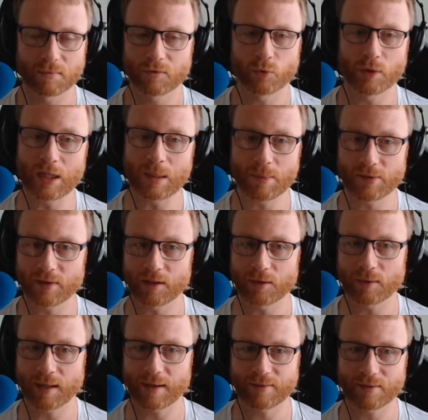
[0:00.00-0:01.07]
20% of
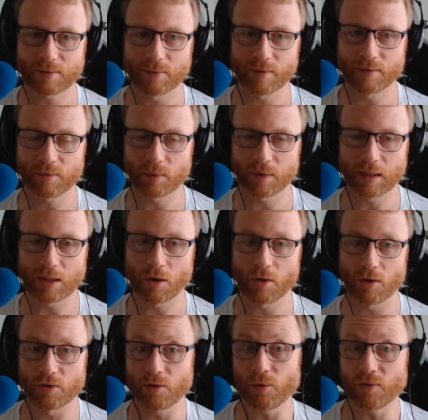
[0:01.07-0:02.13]
your customers, when they go
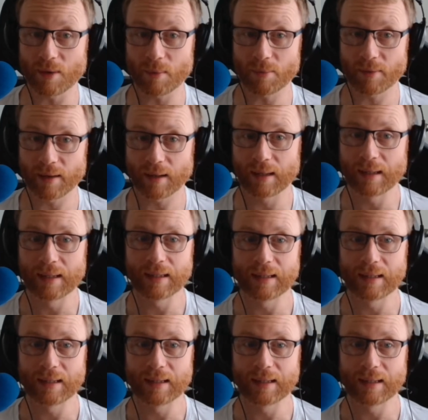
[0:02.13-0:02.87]
to do something,